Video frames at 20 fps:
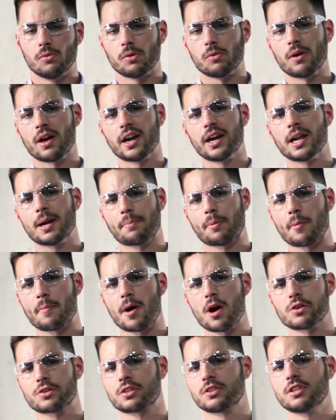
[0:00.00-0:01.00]
We're running a
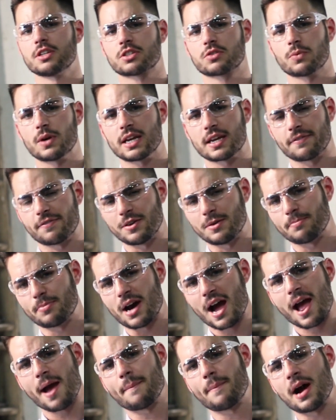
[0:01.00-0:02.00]
promotion this week. If you
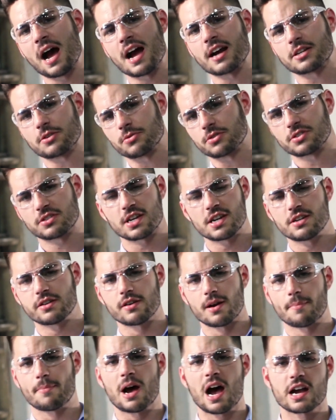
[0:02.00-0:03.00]
buy a box, we'll send
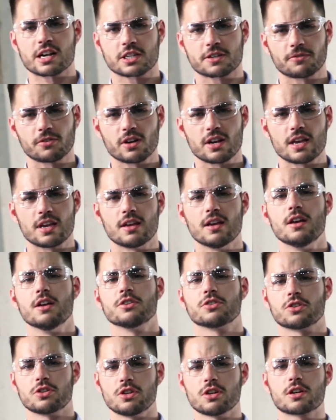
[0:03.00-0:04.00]
you a box free
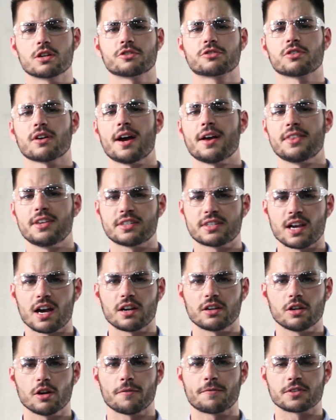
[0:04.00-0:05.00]
so you can try these
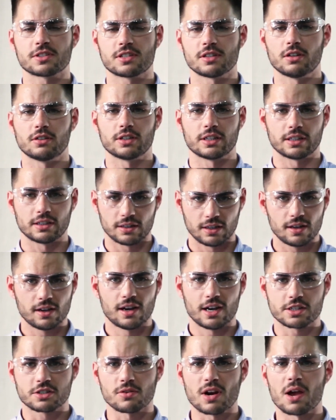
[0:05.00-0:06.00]
out in your facility.
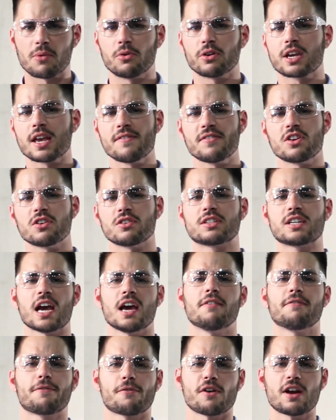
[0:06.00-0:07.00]
That's right, we'll give you
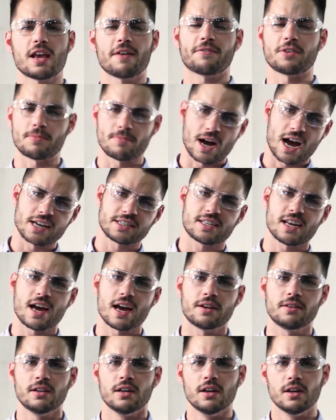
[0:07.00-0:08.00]
10 free if you buy
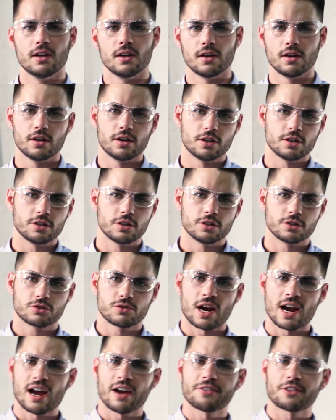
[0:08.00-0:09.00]
10.
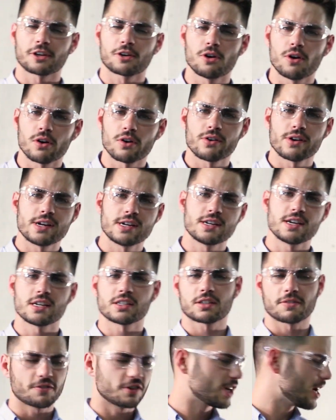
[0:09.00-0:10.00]
Try out the cornering
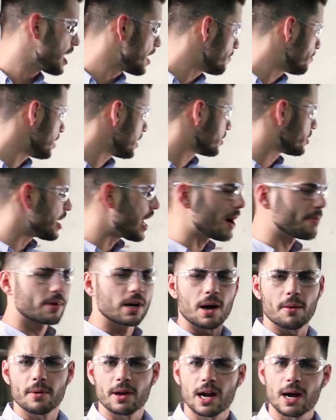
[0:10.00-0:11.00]
disc if you've got a big job
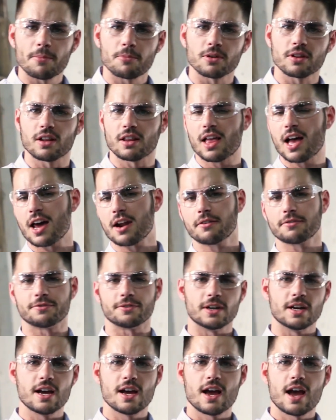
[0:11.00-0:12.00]
coming up with a lot of
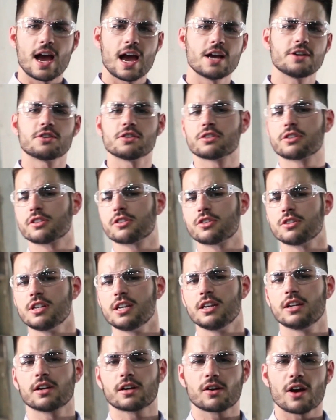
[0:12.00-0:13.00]
edges that you
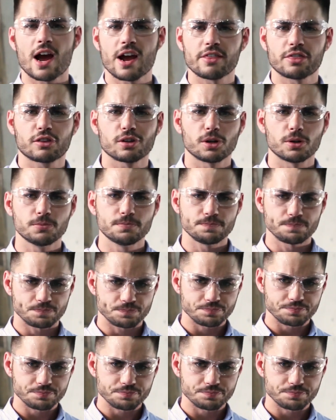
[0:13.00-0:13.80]
need to grind through.